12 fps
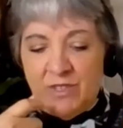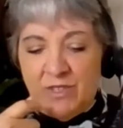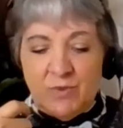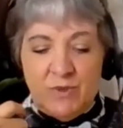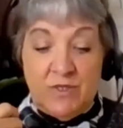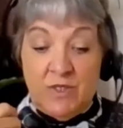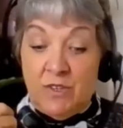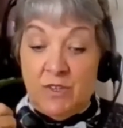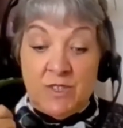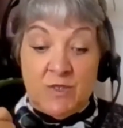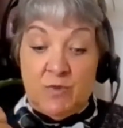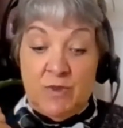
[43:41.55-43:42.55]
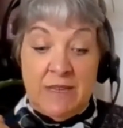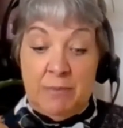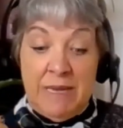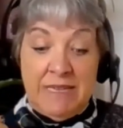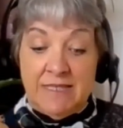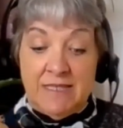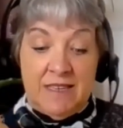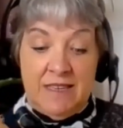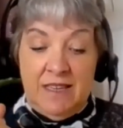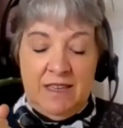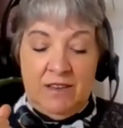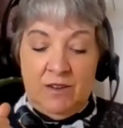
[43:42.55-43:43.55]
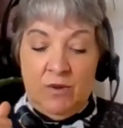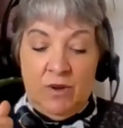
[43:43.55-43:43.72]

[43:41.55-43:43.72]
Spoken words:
which was just basically,